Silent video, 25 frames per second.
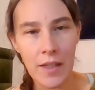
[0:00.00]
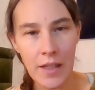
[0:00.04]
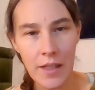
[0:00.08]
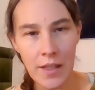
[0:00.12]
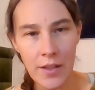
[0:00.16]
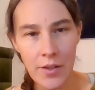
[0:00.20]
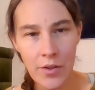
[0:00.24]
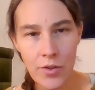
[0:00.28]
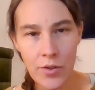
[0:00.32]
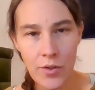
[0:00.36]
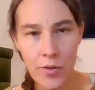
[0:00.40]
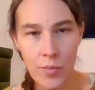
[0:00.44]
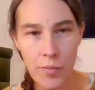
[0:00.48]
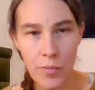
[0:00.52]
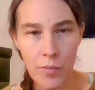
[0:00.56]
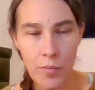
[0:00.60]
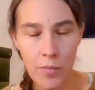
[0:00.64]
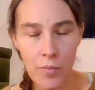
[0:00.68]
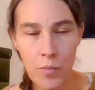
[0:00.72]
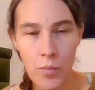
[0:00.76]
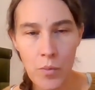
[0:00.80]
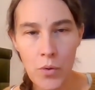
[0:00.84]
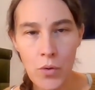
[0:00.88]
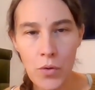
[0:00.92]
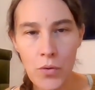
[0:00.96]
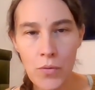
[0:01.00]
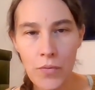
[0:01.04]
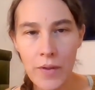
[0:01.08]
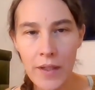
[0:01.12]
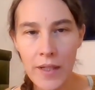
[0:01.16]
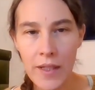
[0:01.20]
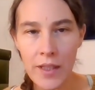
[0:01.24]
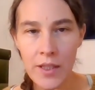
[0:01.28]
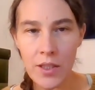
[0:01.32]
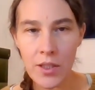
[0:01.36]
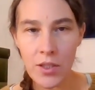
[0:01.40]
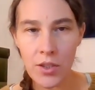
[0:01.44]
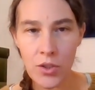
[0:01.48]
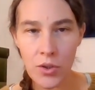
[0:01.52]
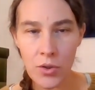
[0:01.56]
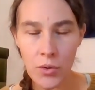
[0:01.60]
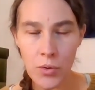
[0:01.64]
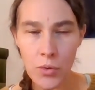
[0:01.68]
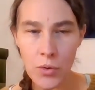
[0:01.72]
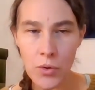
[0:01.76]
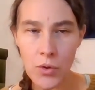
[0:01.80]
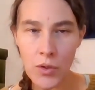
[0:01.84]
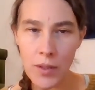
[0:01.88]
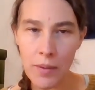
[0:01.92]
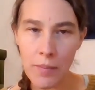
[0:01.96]
it's moving
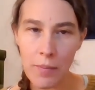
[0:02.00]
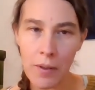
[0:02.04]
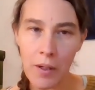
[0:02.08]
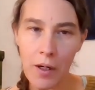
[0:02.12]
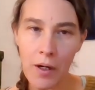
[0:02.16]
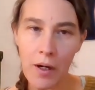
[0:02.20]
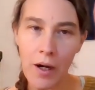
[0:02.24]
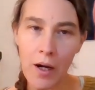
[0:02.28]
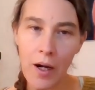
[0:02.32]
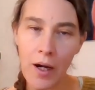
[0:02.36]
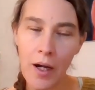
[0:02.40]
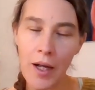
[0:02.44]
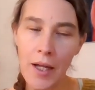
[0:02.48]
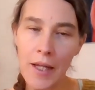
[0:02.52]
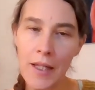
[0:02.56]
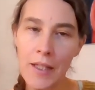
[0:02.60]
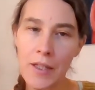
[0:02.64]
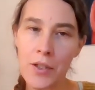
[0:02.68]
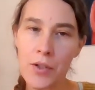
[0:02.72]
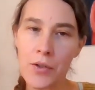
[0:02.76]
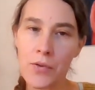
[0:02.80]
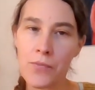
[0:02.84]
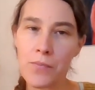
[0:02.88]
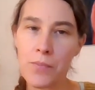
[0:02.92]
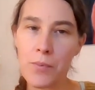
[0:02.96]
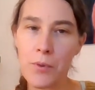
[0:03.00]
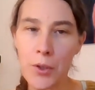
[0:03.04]
through some kind of